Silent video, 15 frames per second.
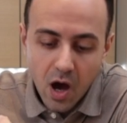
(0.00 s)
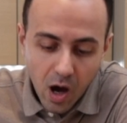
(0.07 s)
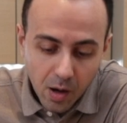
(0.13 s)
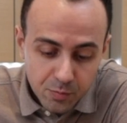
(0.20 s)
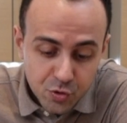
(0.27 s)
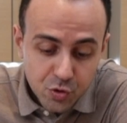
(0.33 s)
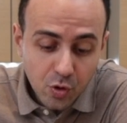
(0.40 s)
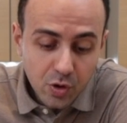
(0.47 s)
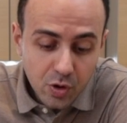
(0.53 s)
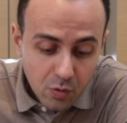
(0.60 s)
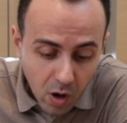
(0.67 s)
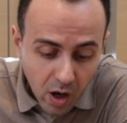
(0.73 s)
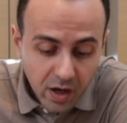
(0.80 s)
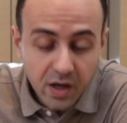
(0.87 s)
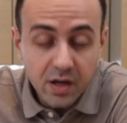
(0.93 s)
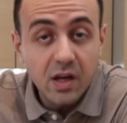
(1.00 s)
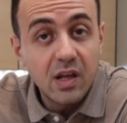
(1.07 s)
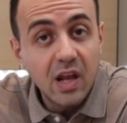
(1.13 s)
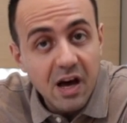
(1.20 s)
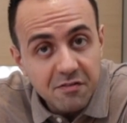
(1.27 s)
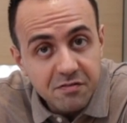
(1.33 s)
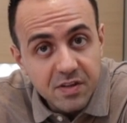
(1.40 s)
I'm sure you are gonna
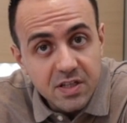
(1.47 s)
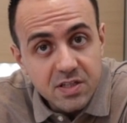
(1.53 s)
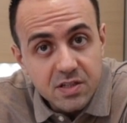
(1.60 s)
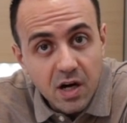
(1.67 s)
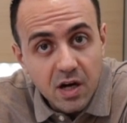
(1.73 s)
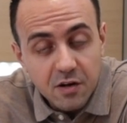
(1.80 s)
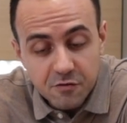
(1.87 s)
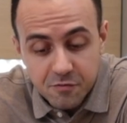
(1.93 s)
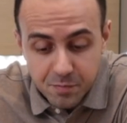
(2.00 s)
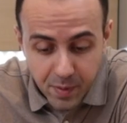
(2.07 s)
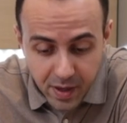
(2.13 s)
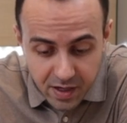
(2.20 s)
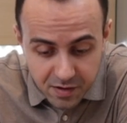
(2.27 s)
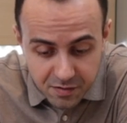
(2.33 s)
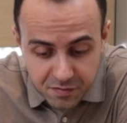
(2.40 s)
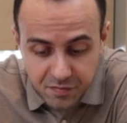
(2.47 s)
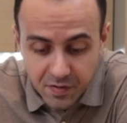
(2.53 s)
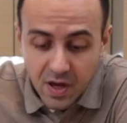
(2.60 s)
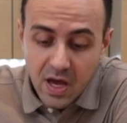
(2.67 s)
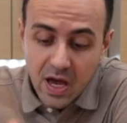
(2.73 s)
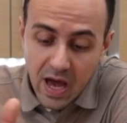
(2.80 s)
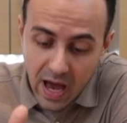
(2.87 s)
love this cut of beef.
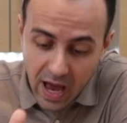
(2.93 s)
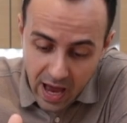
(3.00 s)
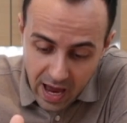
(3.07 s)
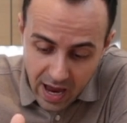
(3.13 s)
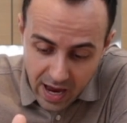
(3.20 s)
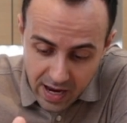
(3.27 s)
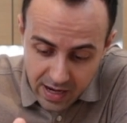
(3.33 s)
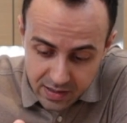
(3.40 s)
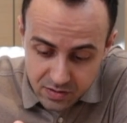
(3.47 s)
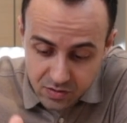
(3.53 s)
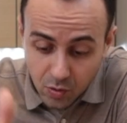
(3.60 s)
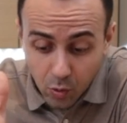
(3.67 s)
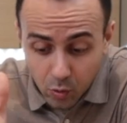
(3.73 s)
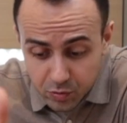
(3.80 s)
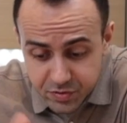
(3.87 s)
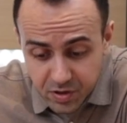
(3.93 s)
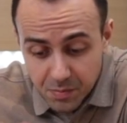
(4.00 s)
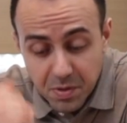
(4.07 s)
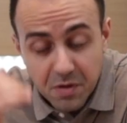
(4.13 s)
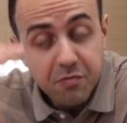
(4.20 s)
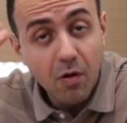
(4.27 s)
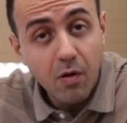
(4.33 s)
And also,
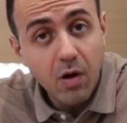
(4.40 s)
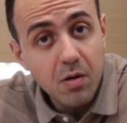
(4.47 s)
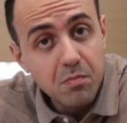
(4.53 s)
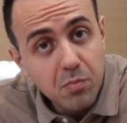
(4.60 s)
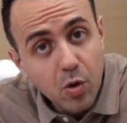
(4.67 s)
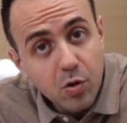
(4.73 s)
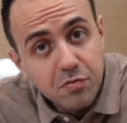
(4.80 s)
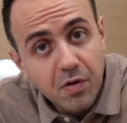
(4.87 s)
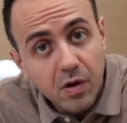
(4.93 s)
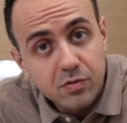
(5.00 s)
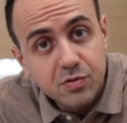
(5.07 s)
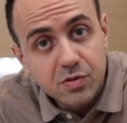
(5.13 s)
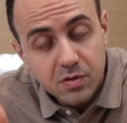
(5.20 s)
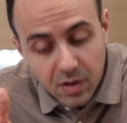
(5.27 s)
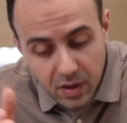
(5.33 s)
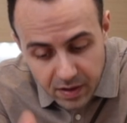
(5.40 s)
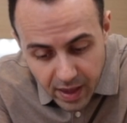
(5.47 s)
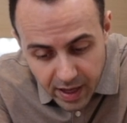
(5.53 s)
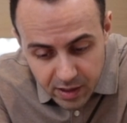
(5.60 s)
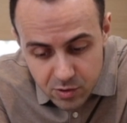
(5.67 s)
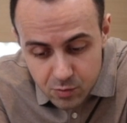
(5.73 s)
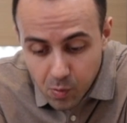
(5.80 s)
before I move on to the
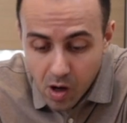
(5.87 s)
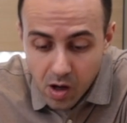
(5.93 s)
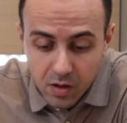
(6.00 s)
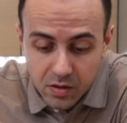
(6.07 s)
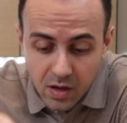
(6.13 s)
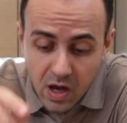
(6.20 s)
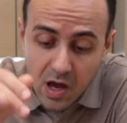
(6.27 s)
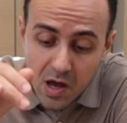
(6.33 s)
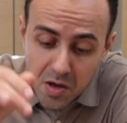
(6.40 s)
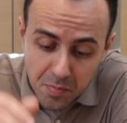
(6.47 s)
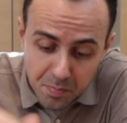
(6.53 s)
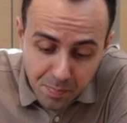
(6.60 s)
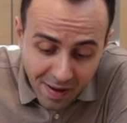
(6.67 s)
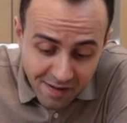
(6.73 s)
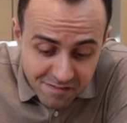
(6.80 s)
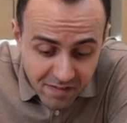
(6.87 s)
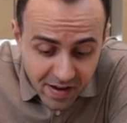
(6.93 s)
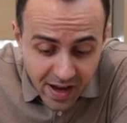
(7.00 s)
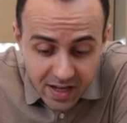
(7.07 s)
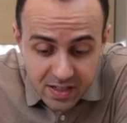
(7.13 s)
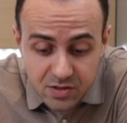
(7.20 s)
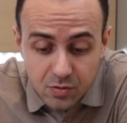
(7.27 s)
next one,
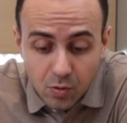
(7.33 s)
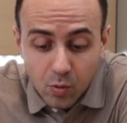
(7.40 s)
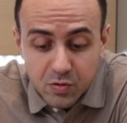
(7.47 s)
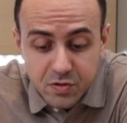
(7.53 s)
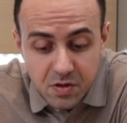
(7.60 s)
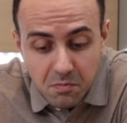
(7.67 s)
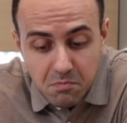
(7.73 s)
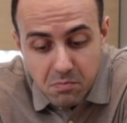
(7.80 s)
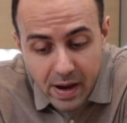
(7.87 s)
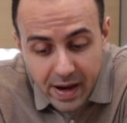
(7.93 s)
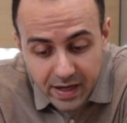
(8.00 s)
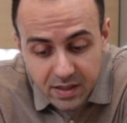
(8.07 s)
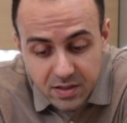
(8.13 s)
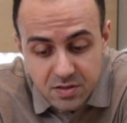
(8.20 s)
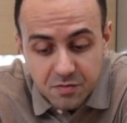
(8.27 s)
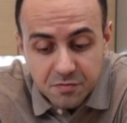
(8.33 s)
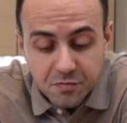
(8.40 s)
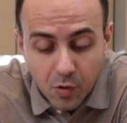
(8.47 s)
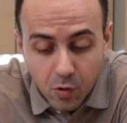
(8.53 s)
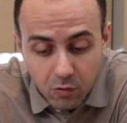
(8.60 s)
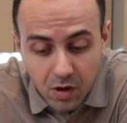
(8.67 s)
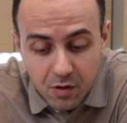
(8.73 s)
Bacvette also makes
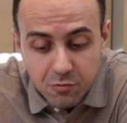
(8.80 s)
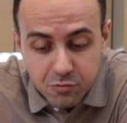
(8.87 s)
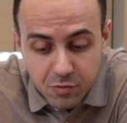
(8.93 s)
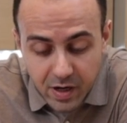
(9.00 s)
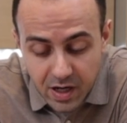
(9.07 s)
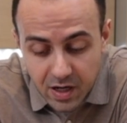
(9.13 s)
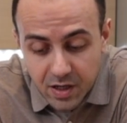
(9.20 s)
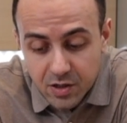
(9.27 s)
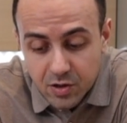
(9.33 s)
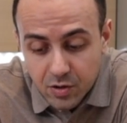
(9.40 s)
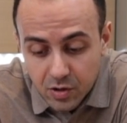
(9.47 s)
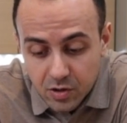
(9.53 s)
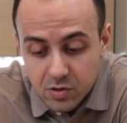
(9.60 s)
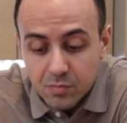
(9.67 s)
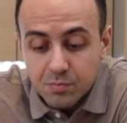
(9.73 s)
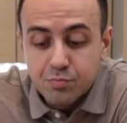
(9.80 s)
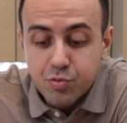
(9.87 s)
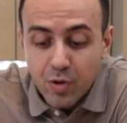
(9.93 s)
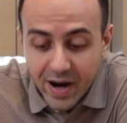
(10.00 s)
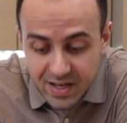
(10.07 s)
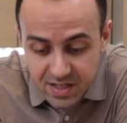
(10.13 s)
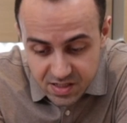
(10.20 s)
for a really good
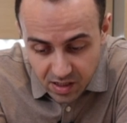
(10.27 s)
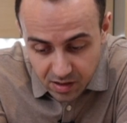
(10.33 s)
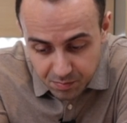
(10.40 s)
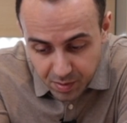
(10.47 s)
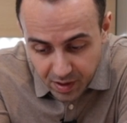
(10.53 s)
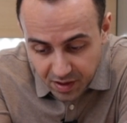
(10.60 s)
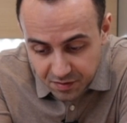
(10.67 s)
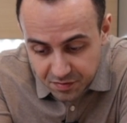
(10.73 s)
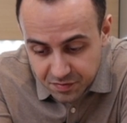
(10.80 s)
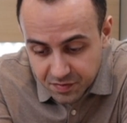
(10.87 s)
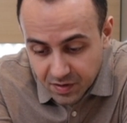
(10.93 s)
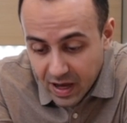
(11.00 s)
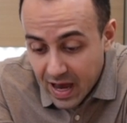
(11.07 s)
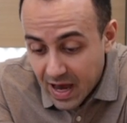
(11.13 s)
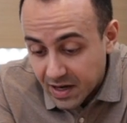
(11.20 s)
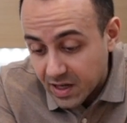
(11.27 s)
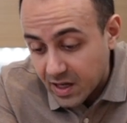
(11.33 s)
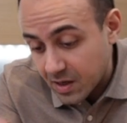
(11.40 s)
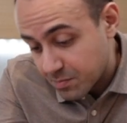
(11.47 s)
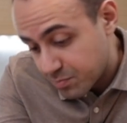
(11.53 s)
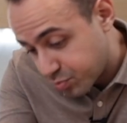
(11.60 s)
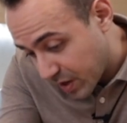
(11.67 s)
braising beef, and
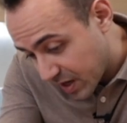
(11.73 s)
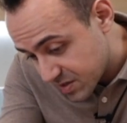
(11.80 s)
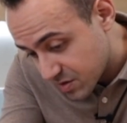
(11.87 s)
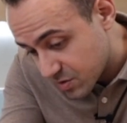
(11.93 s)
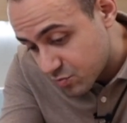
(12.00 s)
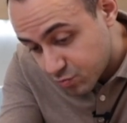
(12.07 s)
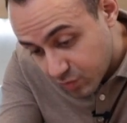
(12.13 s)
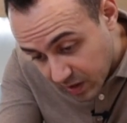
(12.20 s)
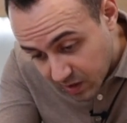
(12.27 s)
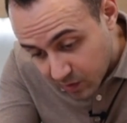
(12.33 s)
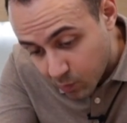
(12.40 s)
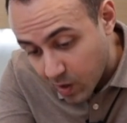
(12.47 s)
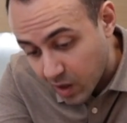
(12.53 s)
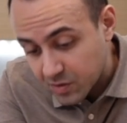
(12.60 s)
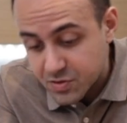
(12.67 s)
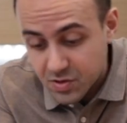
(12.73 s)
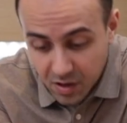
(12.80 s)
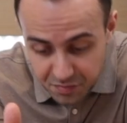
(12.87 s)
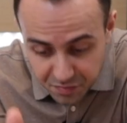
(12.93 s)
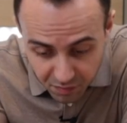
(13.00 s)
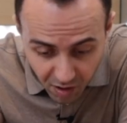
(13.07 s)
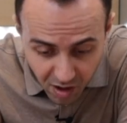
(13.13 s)
it braises really well. So
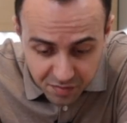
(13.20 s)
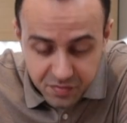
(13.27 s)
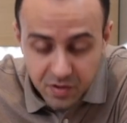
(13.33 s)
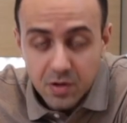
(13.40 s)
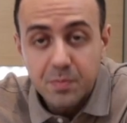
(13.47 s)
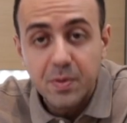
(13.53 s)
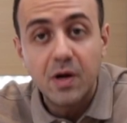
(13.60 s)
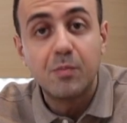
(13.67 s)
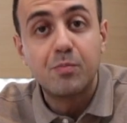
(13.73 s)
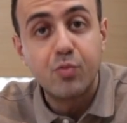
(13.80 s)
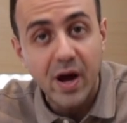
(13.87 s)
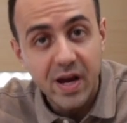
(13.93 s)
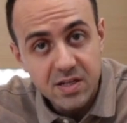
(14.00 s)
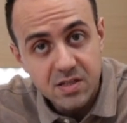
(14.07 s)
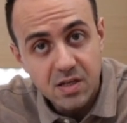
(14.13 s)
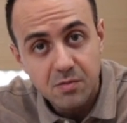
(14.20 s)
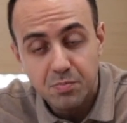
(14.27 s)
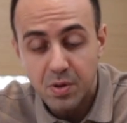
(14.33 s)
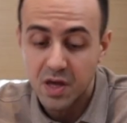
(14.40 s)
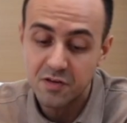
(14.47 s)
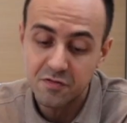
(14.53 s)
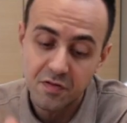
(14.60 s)
if you're after a bit of braising
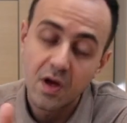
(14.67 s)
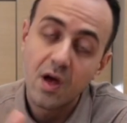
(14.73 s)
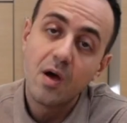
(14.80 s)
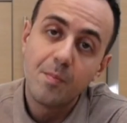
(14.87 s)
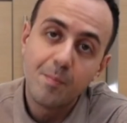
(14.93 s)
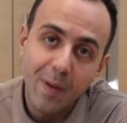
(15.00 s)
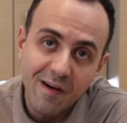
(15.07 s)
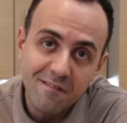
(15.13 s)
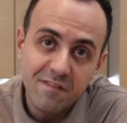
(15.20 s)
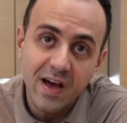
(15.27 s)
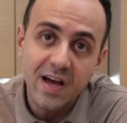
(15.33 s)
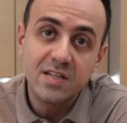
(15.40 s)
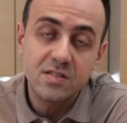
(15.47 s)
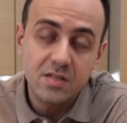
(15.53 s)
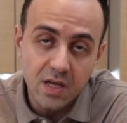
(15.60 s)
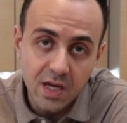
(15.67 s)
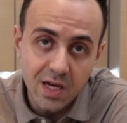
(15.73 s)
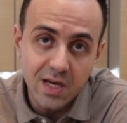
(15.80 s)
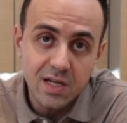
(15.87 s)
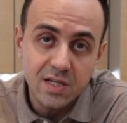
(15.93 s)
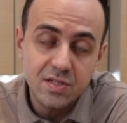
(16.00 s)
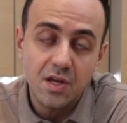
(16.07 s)
beef, Bacvette
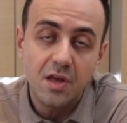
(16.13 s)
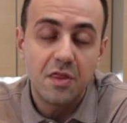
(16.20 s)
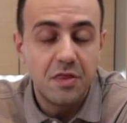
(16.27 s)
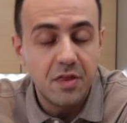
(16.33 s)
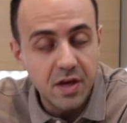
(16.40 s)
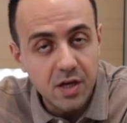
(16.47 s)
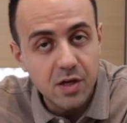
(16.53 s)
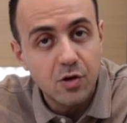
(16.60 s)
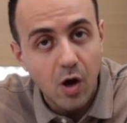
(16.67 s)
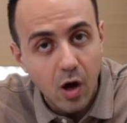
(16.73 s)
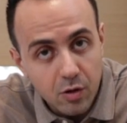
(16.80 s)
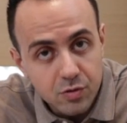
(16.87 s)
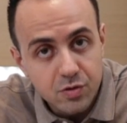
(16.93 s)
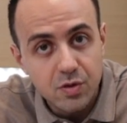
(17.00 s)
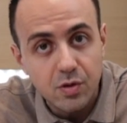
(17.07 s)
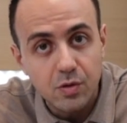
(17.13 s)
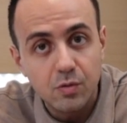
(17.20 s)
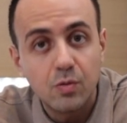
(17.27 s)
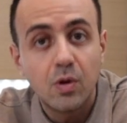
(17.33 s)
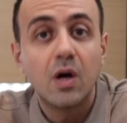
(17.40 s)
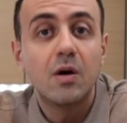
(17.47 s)
is the go-to